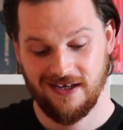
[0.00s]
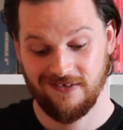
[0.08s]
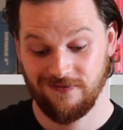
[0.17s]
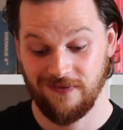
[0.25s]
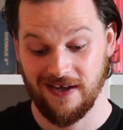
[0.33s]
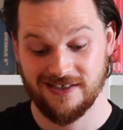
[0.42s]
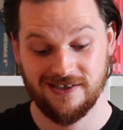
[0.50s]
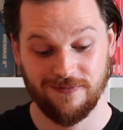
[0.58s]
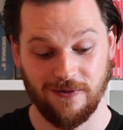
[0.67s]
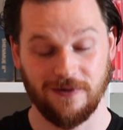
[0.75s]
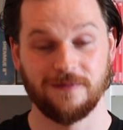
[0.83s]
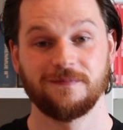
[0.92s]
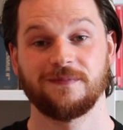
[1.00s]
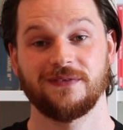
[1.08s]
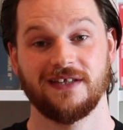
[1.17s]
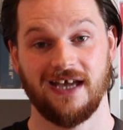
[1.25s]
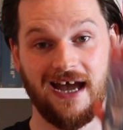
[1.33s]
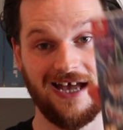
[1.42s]
first of all,
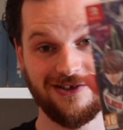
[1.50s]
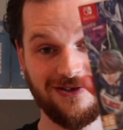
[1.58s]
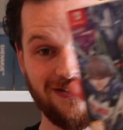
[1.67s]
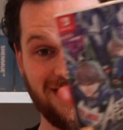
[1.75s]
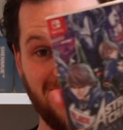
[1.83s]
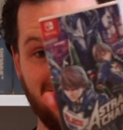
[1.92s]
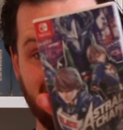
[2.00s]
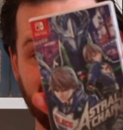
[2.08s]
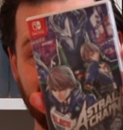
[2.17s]
Astral Chain.